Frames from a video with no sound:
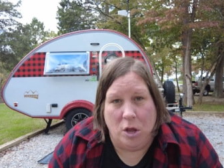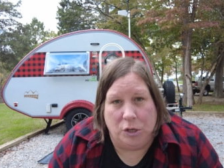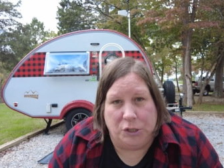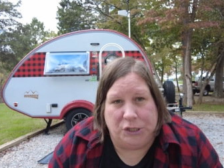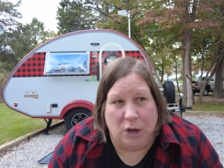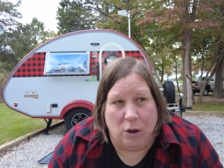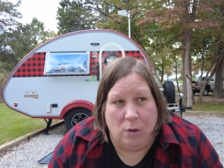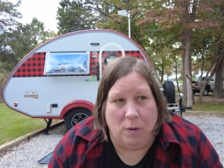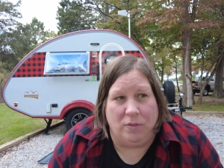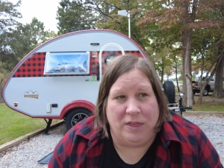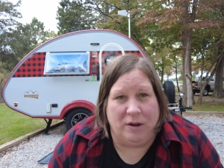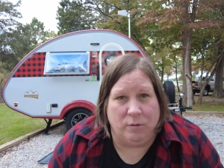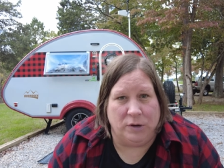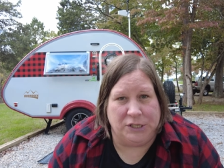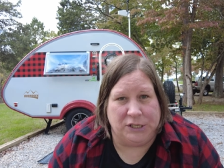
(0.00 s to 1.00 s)
So
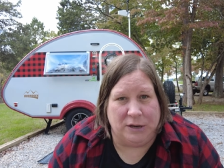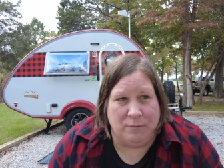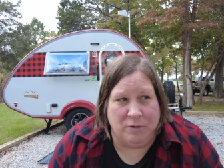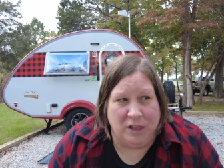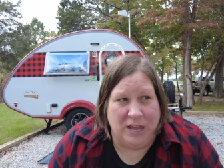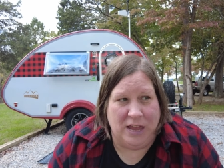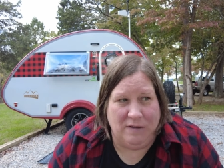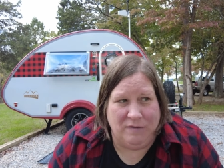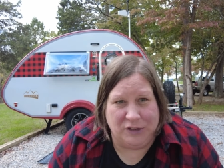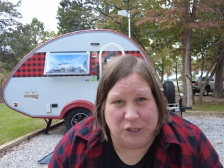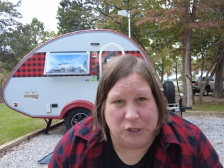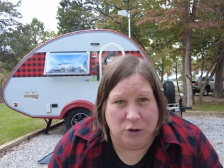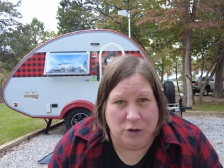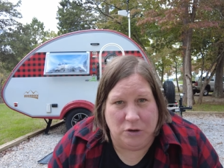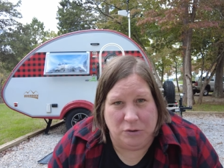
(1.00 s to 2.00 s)
there was some relief.
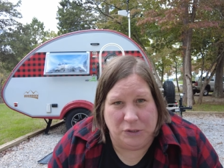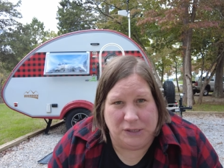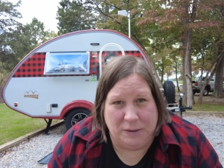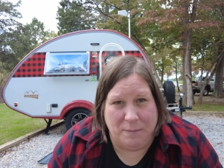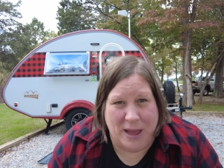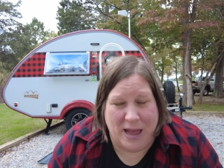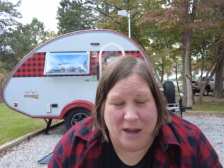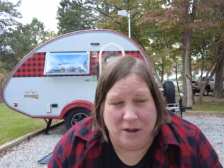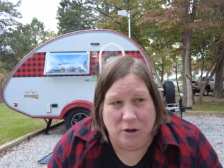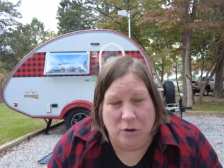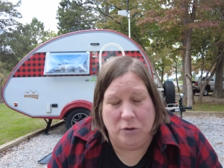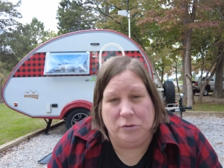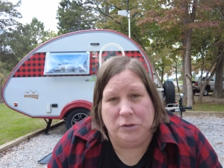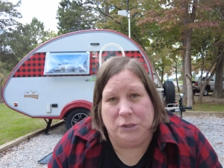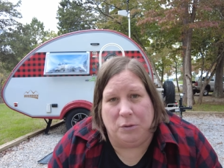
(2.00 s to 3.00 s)
It's good news and bad
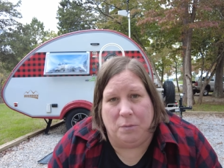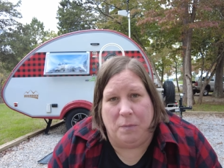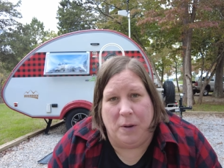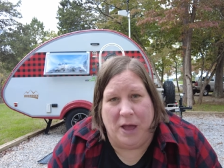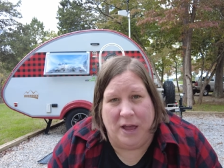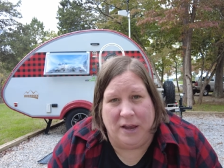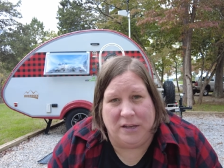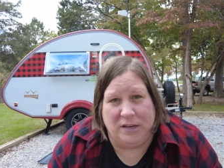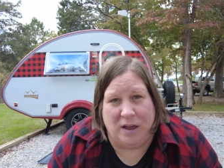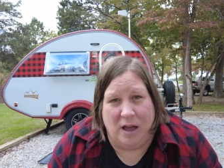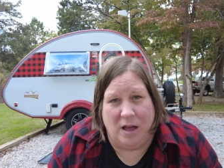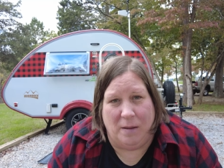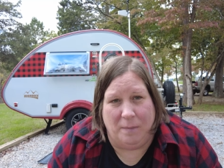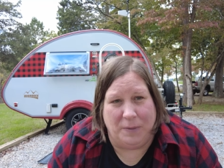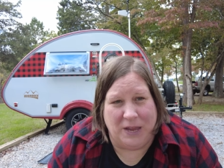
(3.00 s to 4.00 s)
news, but
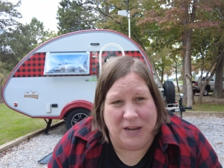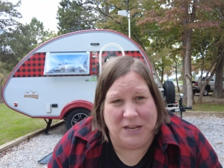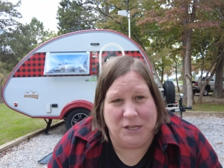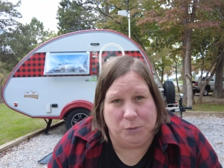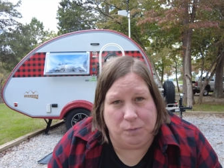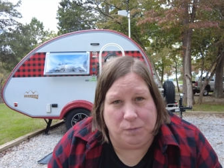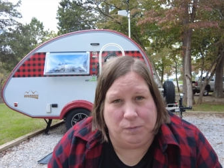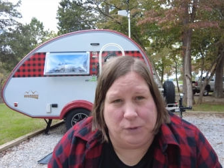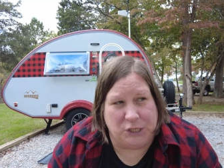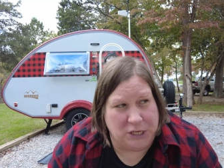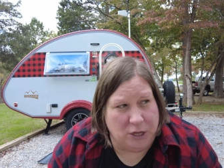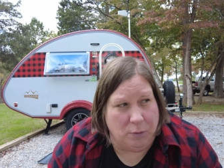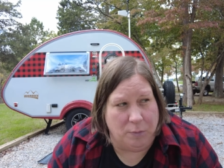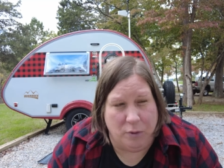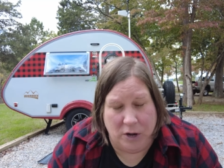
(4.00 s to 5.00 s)
um, it is
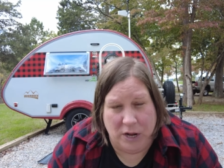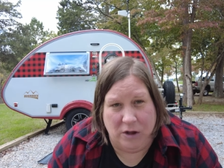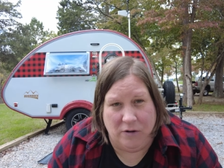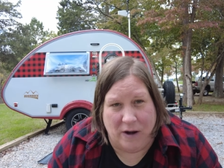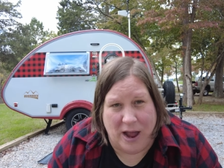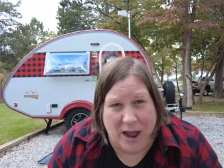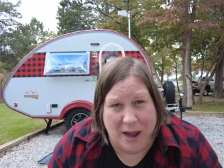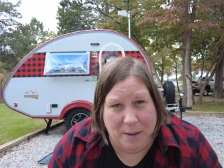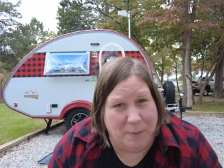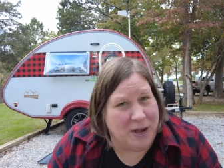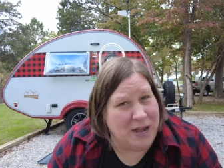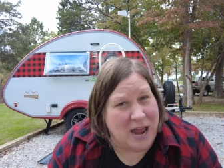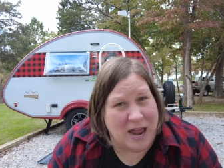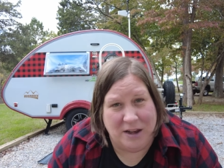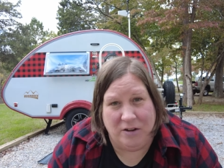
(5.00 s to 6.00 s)
still pretty dry,
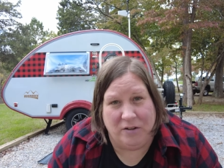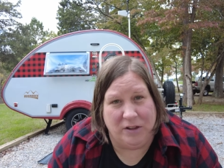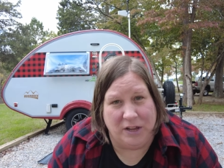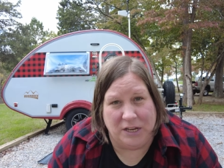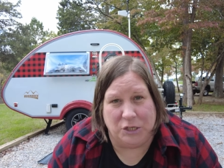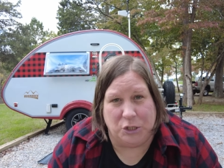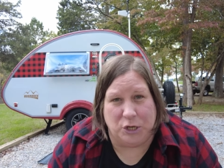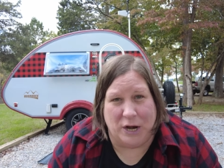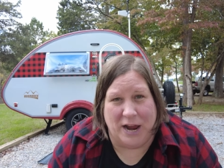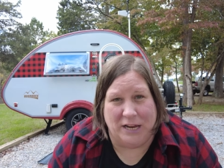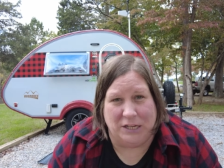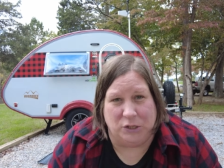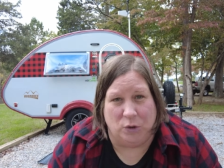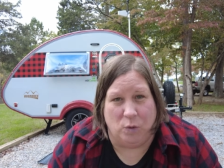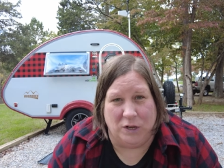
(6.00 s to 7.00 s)
but not nearly as dry
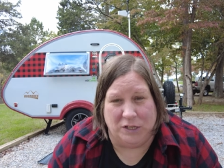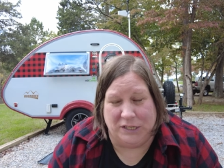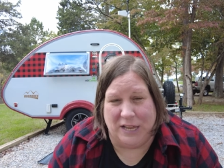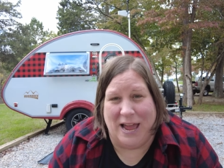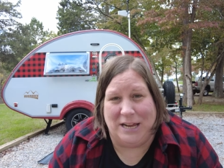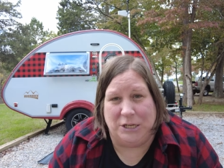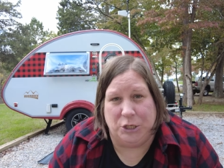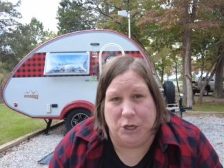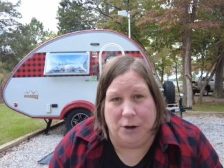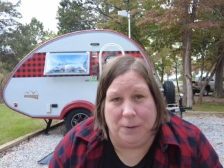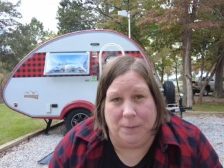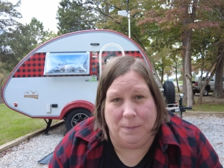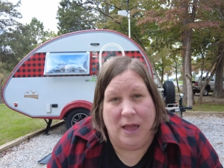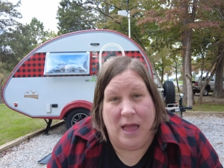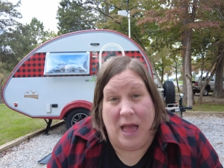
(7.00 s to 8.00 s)
as it was last
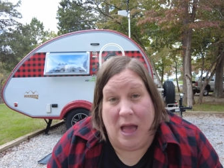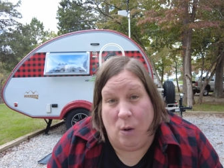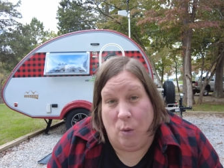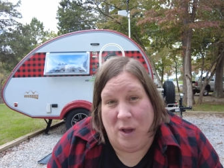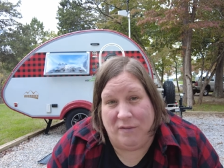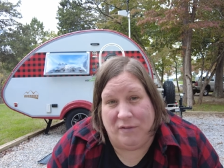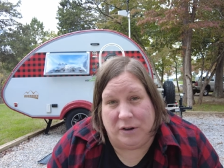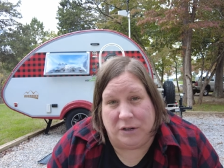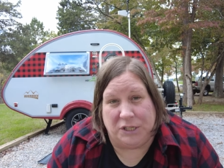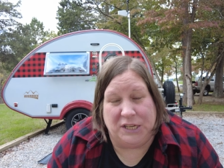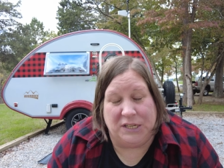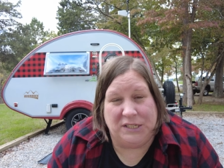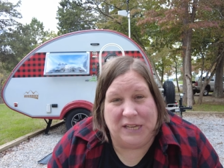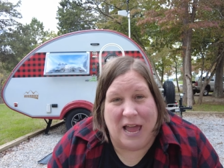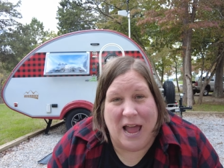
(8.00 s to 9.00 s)
year. However,
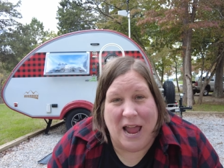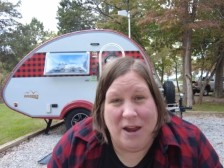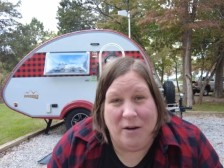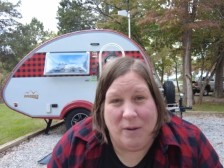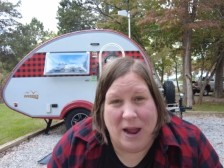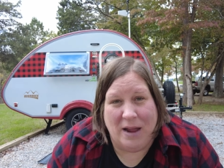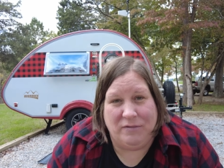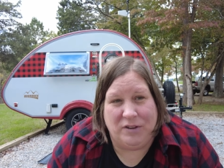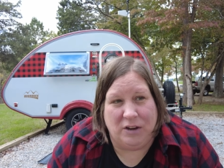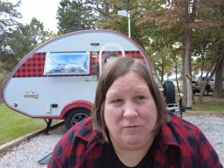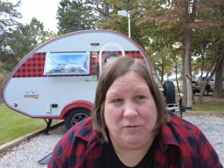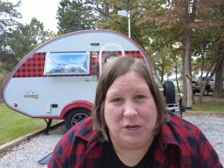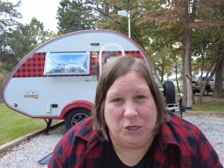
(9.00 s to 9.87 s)
since I arrived in